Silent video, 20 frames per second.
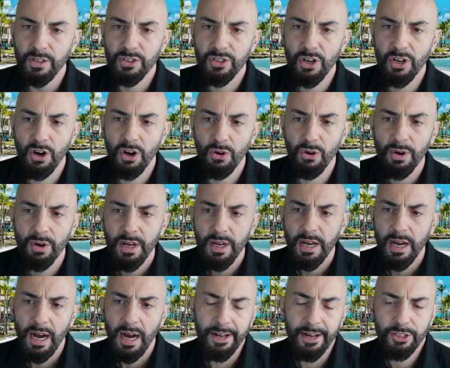So
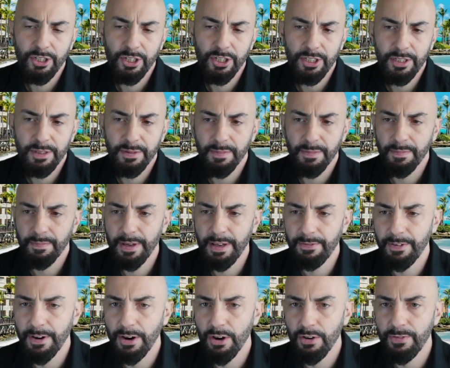just
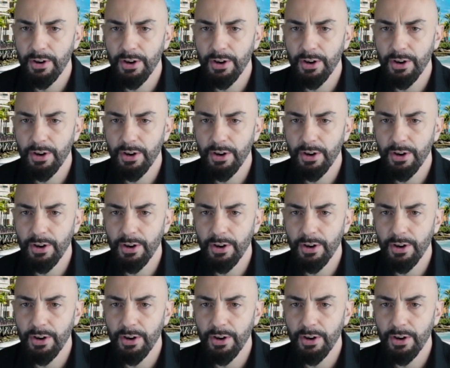be very,